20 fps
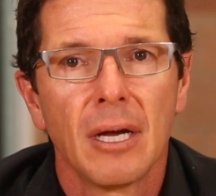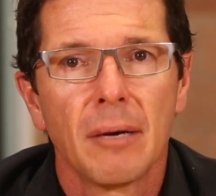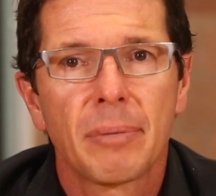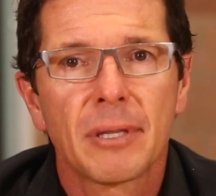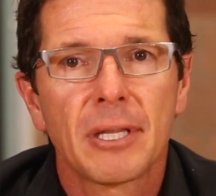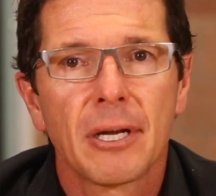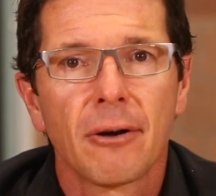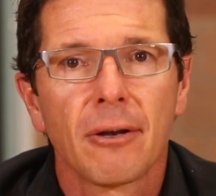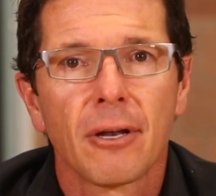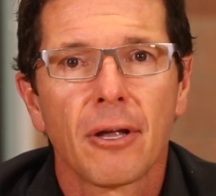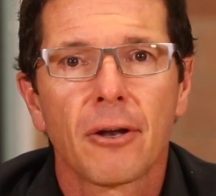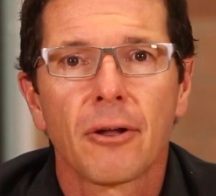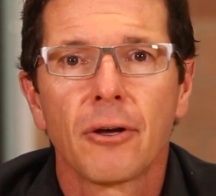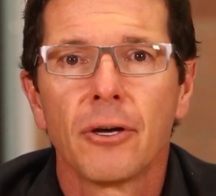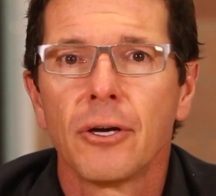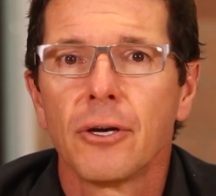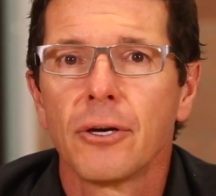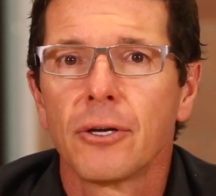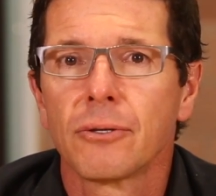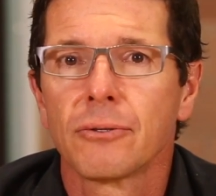But there are a lot of
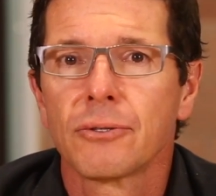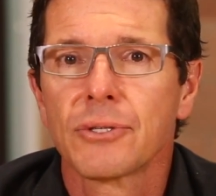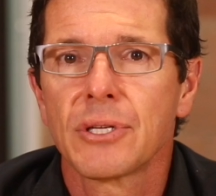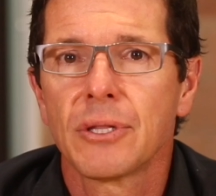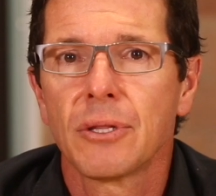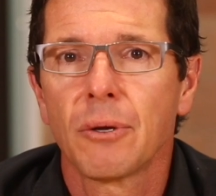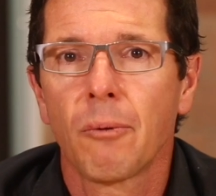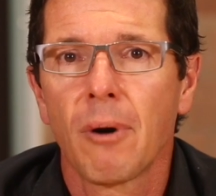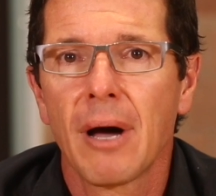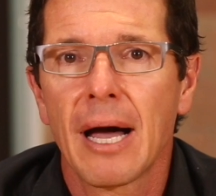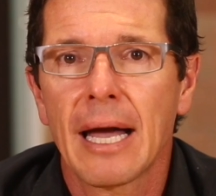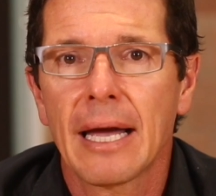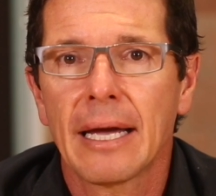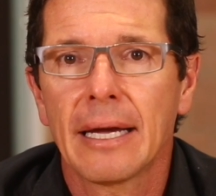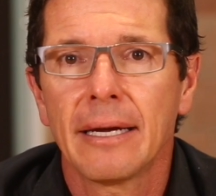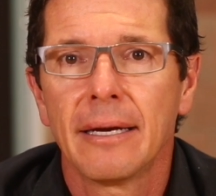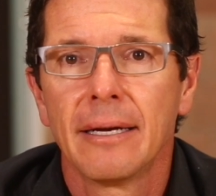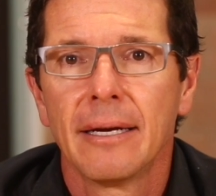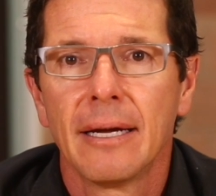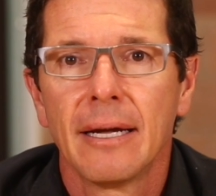hurdles in the
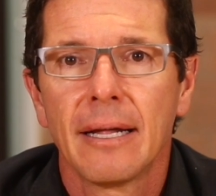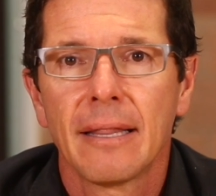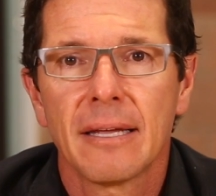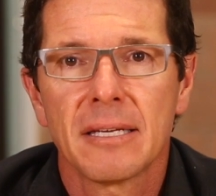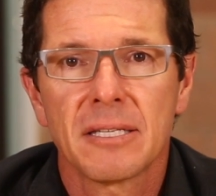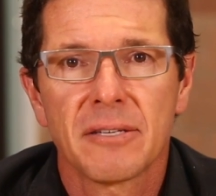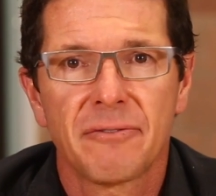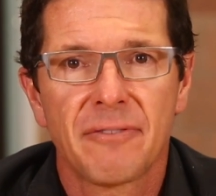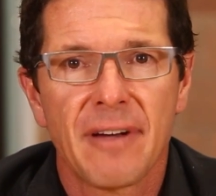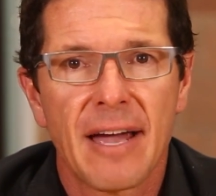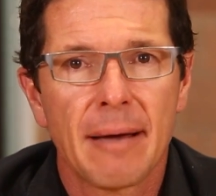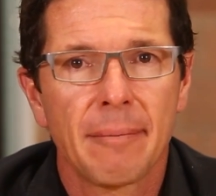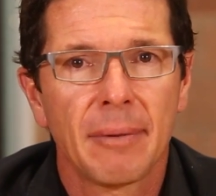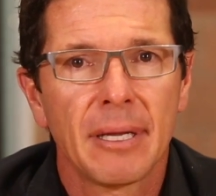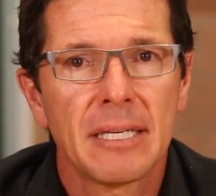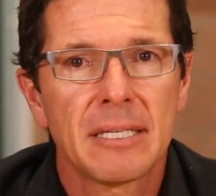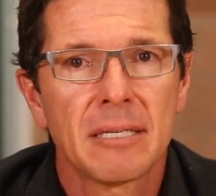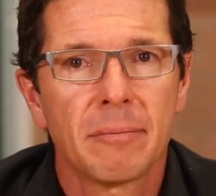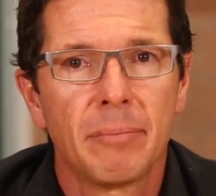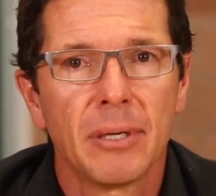way. There's a
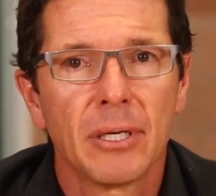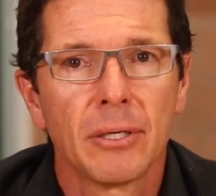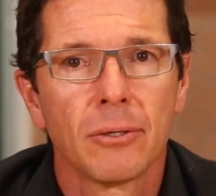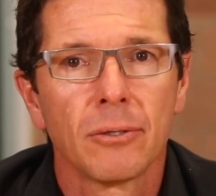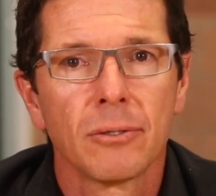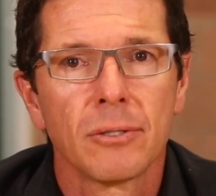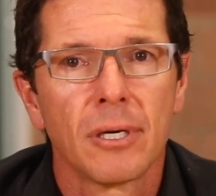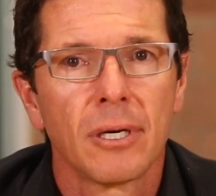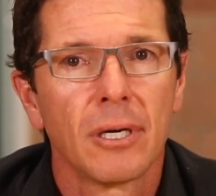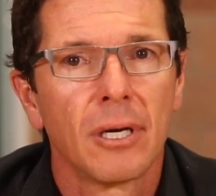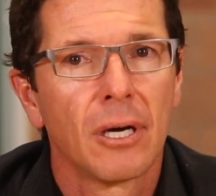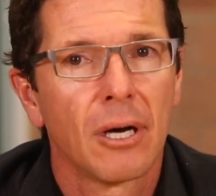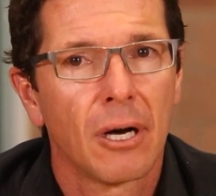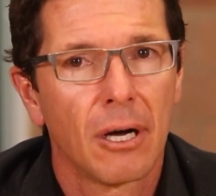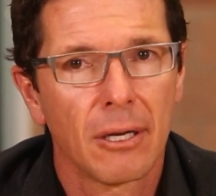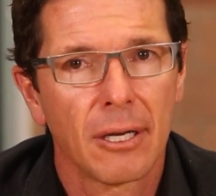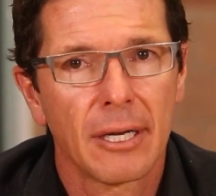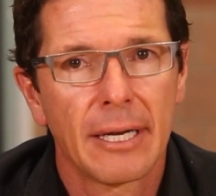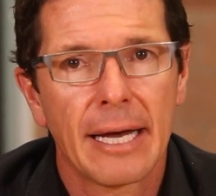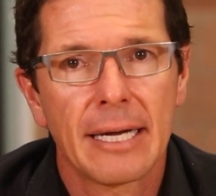family to build,
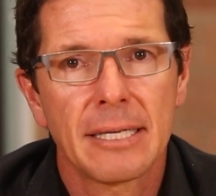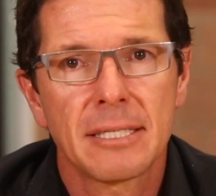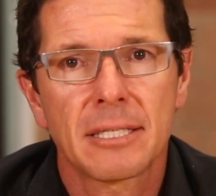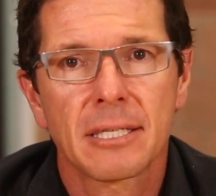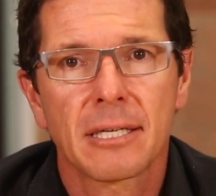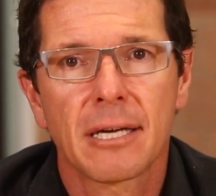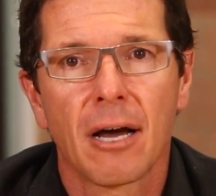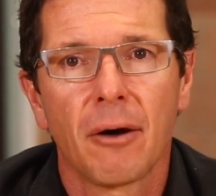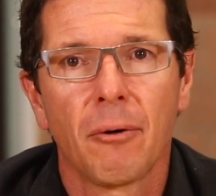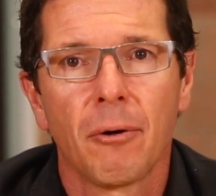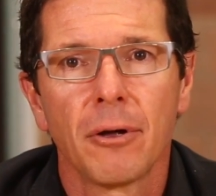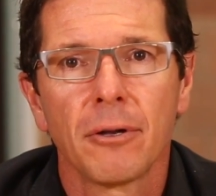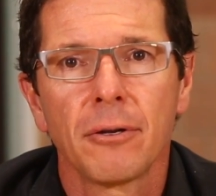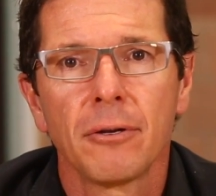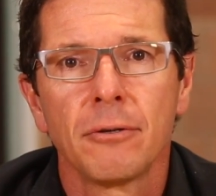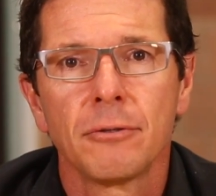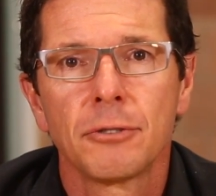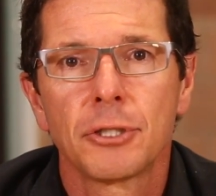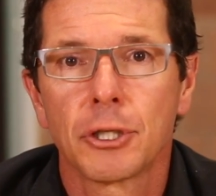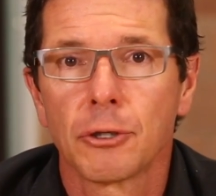holidays to go
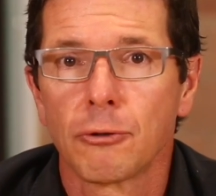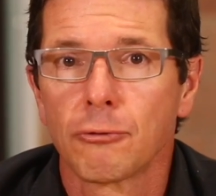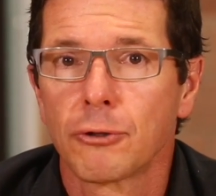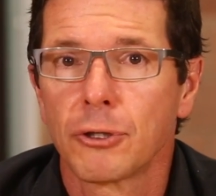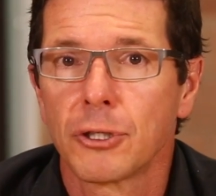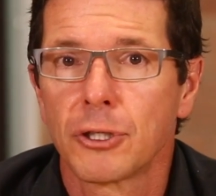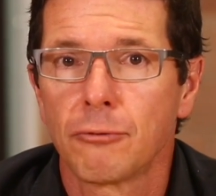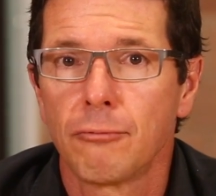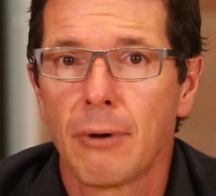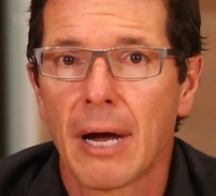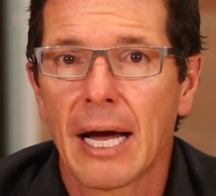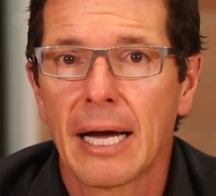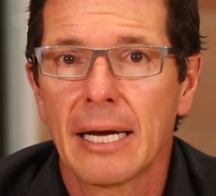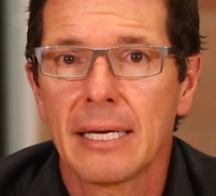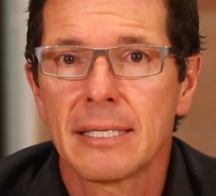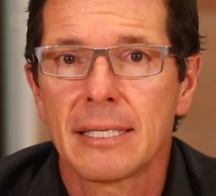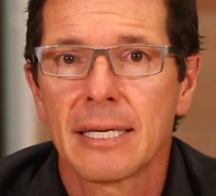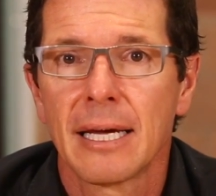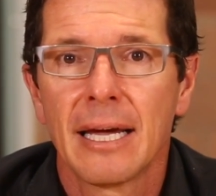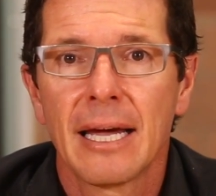on, children to
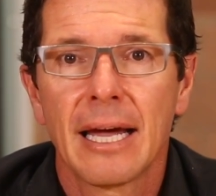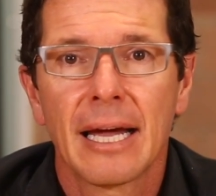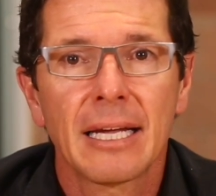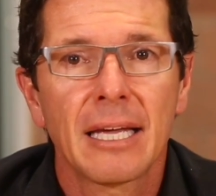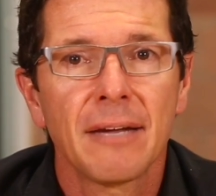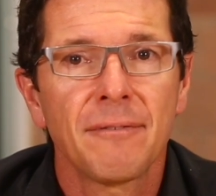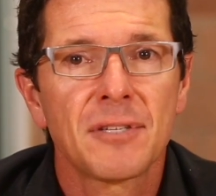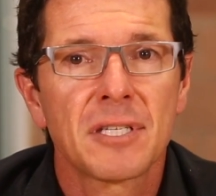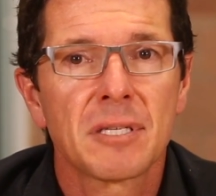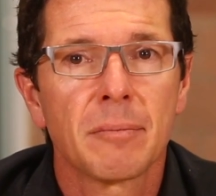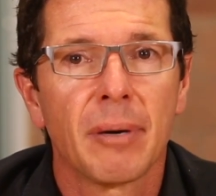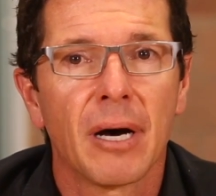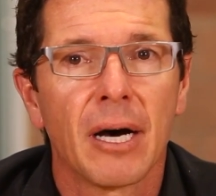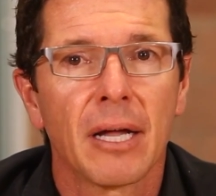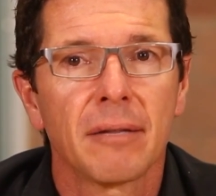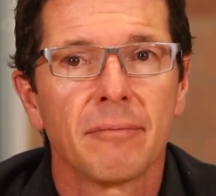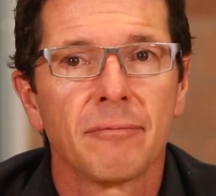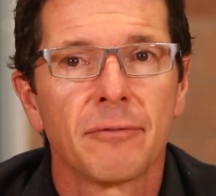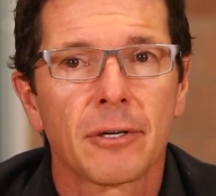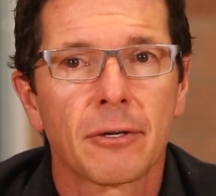raise, and gifts to buy
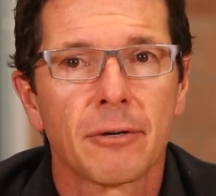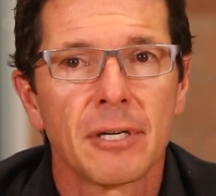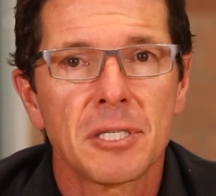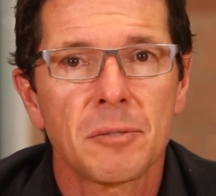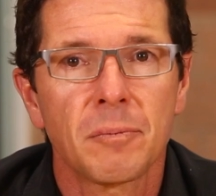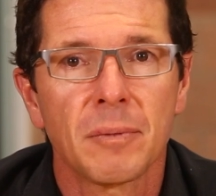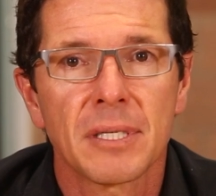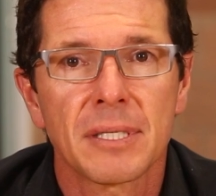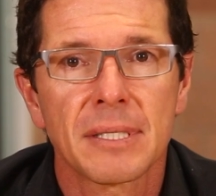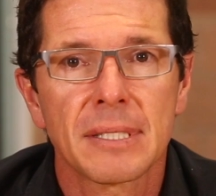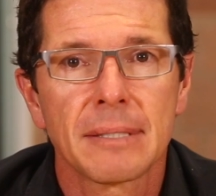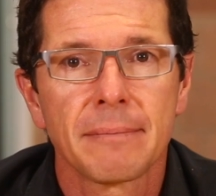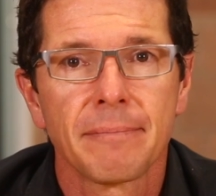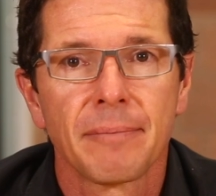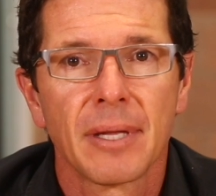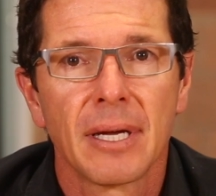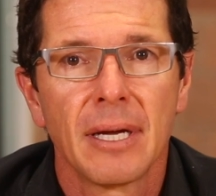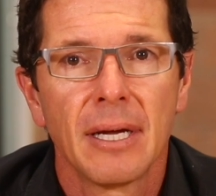them for Christmas.